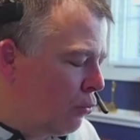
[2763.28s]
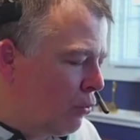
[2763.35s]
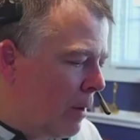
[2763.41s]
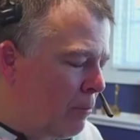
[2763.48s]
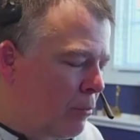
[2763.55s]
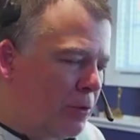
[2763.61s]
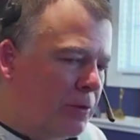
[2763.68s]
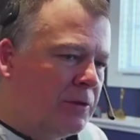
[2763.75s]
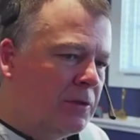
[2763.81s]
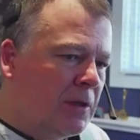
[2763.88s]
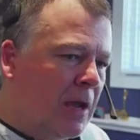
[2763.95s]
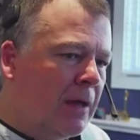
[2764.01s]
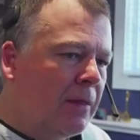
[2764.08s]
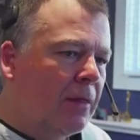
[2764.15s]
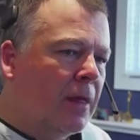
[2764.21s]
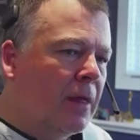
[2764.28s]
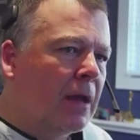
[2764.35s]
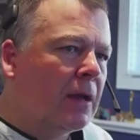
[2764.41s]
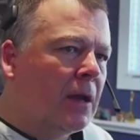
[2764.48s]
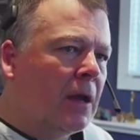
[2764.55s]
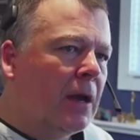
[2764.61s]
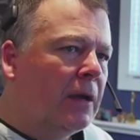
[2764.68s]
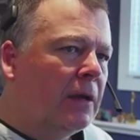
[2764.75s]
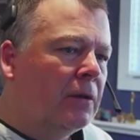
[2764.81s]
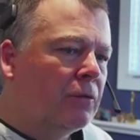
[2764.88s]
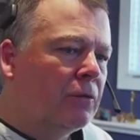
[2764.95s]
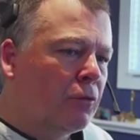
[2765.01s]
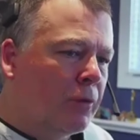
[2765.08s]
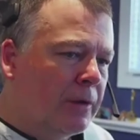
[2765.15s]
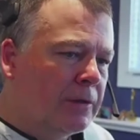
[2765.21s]
represent that kind
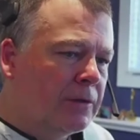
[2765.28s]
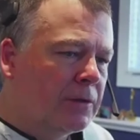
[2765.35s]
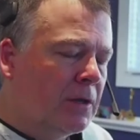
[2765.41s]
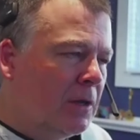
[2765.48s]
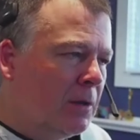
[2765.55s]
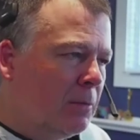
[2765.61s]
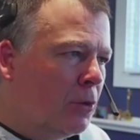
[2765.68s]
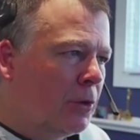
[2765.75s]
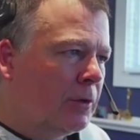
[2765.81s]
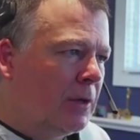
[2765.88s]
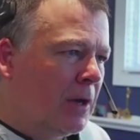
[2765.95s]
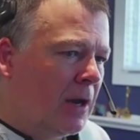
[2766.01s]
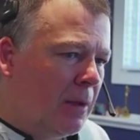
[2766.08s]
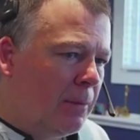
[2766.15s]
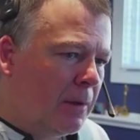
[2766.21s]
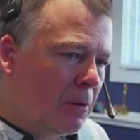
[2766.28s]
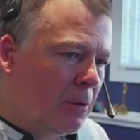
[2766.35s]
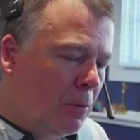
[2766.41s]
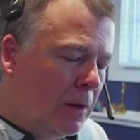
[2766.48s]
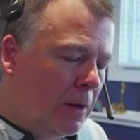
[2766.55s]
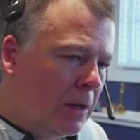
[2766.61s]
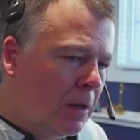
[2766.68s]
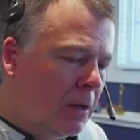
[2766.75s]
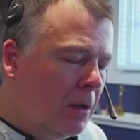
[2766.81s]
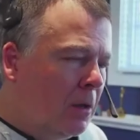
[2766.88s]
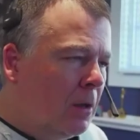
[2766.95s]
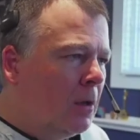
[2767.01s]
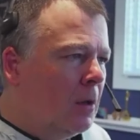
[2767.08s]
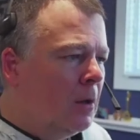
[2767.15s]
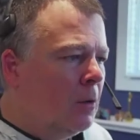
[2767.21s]
of risk in a more dynamic way.
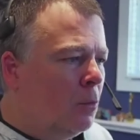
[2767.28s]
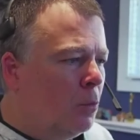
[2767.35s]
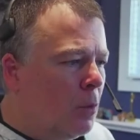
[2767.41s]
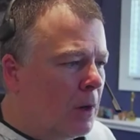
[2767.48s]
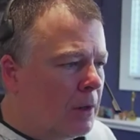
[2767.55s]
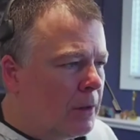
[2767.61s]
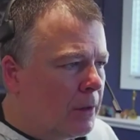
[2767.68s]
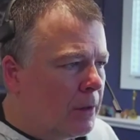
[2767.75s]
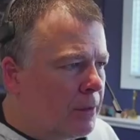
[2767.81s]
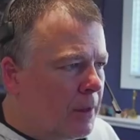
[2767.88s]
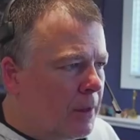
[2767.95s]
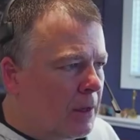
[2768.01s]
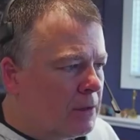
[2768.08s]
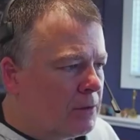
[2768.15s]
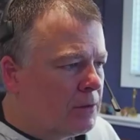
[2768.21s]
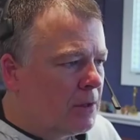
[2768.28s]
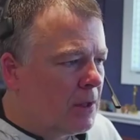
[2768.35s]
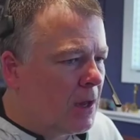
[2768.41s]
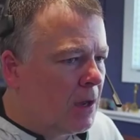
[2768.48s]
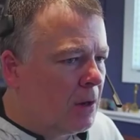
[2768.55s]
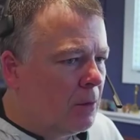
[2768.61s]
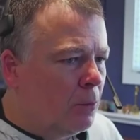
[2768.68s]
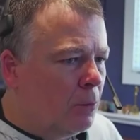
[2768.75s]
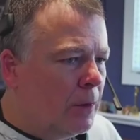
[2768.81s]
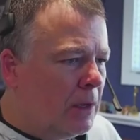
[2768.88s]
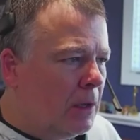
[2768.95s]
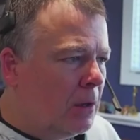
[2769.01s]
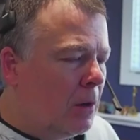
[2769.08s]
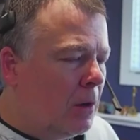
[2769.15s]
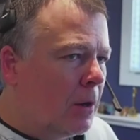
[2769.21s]
One of the things that
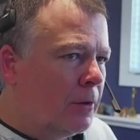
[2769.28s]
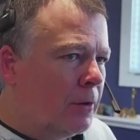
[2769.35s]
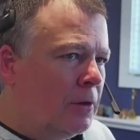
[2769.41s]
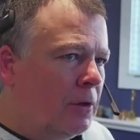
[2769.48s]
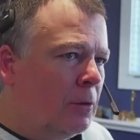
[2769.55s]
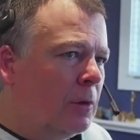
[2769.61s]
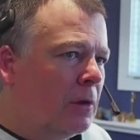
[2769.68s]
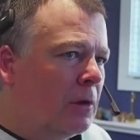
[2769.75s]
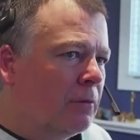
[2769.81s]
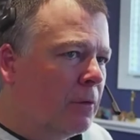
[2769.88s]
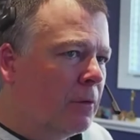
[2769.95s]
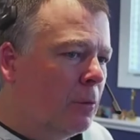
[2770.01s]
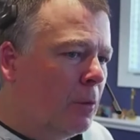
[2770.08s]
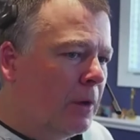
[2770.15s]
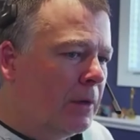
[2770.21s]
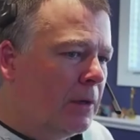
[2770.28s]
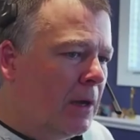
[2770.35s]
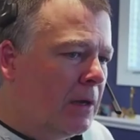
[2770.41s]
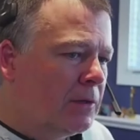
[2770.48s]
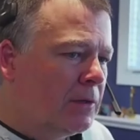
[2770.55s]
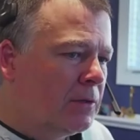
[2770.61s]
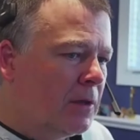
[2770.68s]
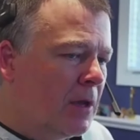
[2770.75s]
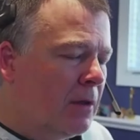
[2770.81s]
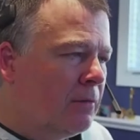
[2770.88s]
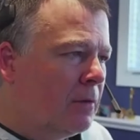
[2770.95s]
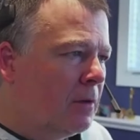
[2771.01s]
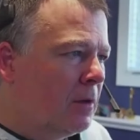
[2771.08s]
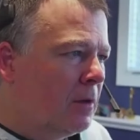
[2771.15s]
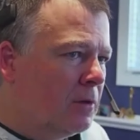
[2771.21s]
we are doing for
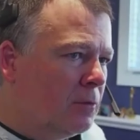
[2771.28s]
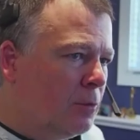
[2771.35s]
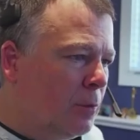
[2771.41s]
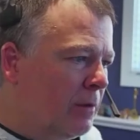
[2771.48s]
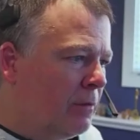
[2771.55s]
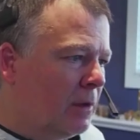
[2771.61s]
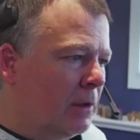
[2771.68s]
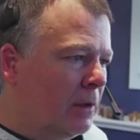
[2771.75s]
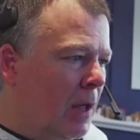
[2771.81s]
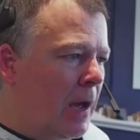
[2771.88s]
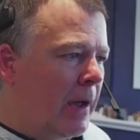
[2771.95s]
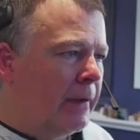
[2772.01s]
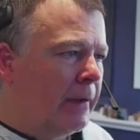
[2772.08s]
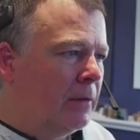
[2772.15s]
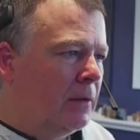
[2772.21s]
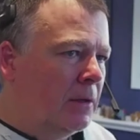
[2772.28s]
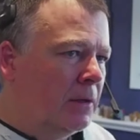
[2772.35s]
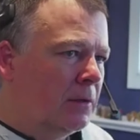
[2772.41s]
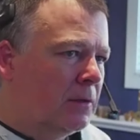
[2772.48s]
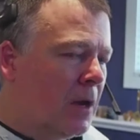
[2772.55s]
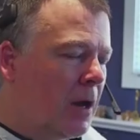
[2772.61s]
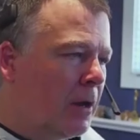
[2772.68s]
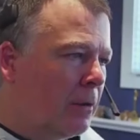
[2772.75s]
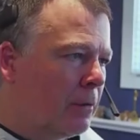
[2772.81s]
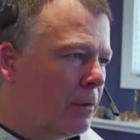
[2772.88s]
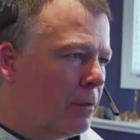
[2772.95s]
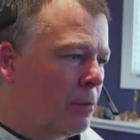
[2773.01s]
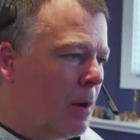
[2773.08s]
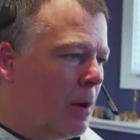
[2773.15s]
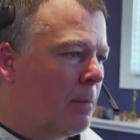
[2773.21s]
1.7 is we've aligned the entire
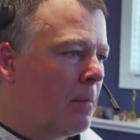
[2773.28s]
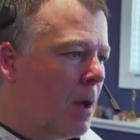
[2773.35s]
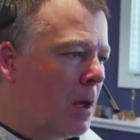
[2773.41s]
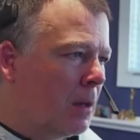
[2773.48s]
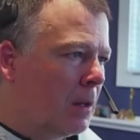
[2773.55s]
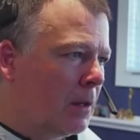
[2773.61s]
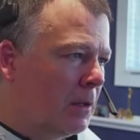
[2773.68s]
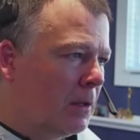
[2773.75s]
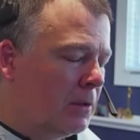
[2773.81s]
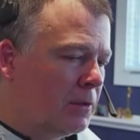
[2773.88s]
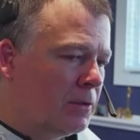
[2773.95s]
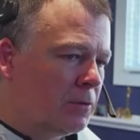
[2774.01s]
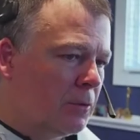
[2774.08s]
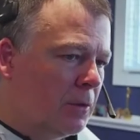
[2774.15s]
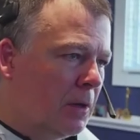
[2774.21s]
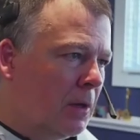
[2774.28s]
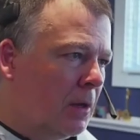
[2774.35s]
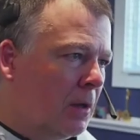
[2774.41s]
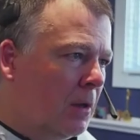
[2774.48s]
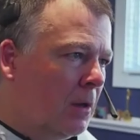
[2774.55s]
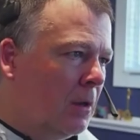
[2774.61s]
threat modeling industry